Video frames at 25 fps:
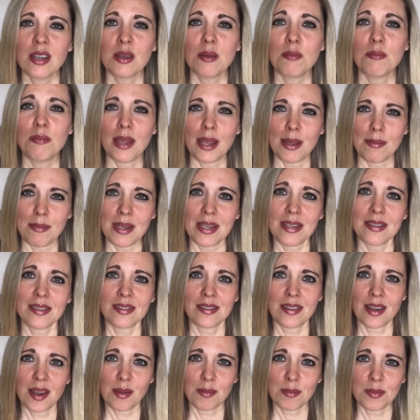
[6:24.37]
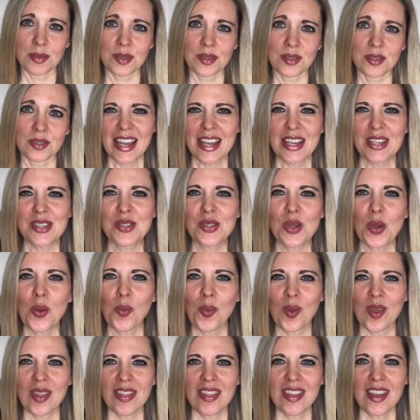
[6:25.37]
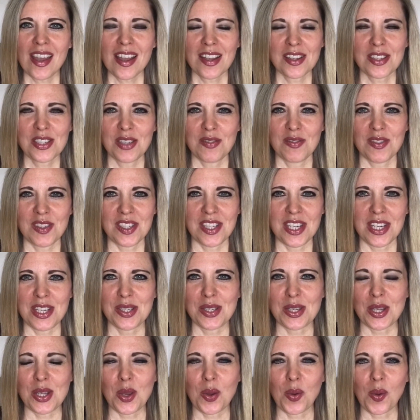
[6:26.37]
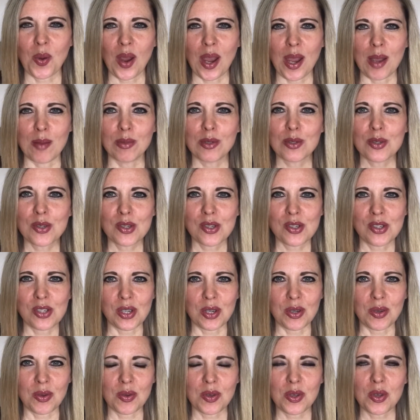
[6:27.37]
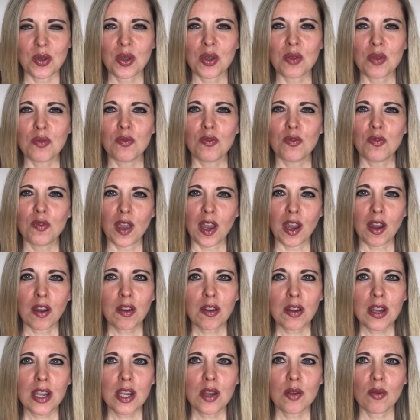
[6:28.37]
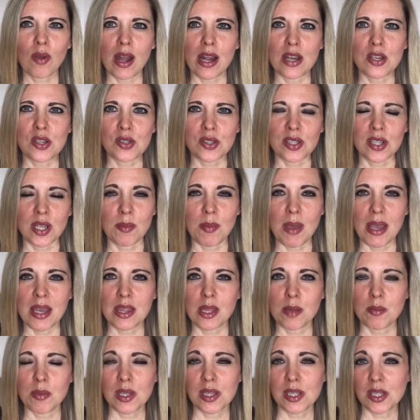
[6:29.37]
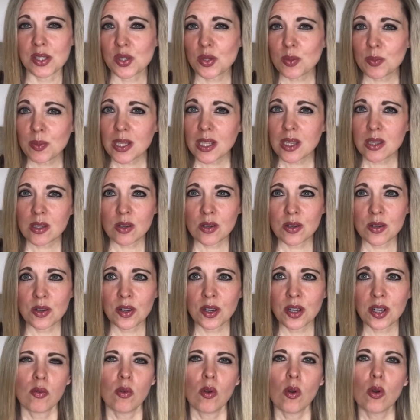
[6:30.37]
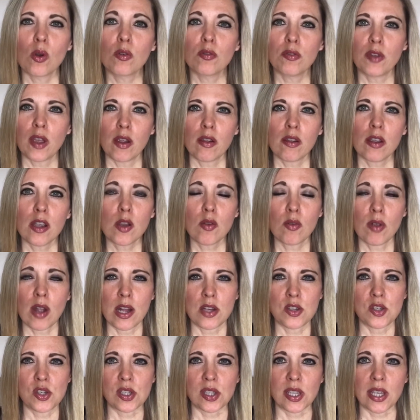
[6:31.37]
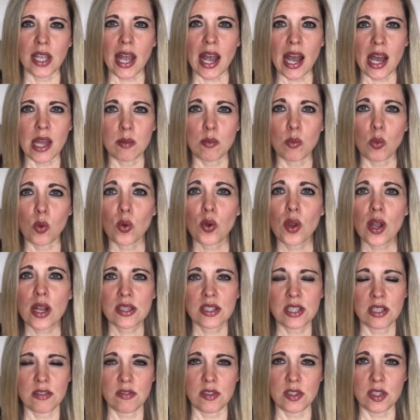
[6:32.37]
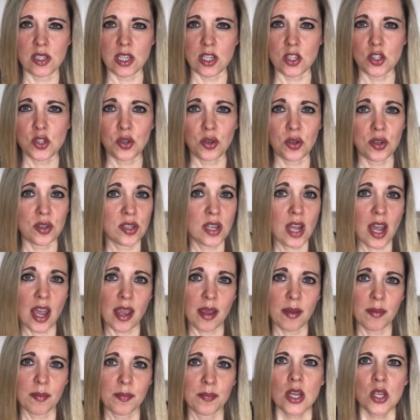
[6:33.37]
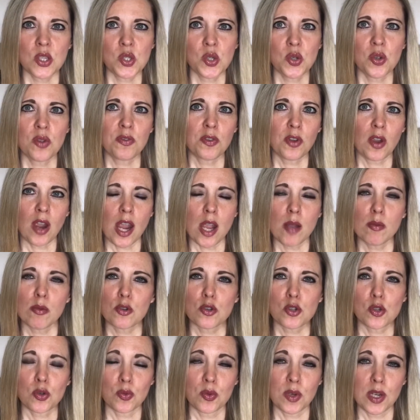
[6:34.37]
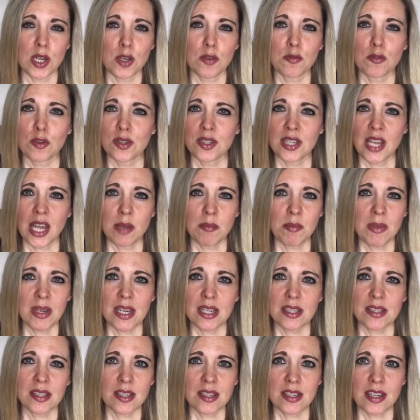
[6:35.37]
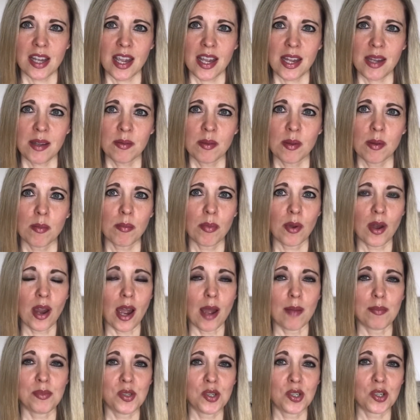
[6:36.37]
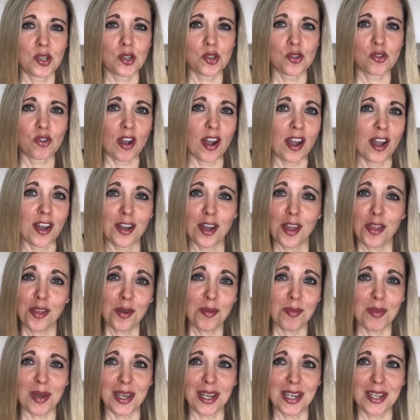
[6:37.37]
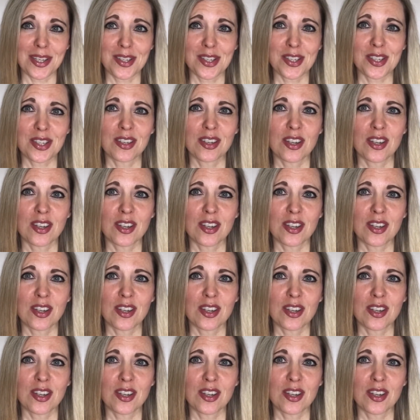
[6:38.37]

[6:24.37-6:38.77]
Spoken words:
Baby steps. So with the activities that you are able to do, you can very gradually make them a little bit longer or very gradually add more activity to your day. So if you're able to read for 10 minutes a day, perhaps you could try another minute.